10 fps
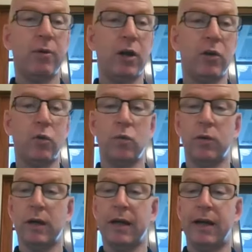
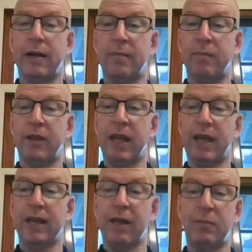Michael,
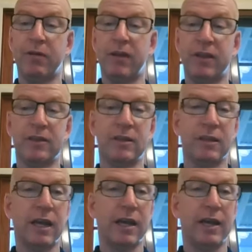and a couple of
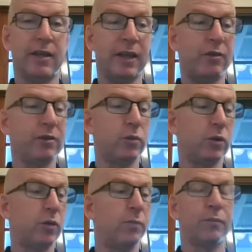others in there as
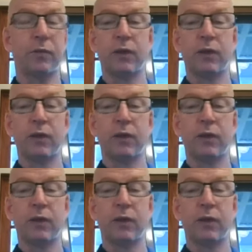well.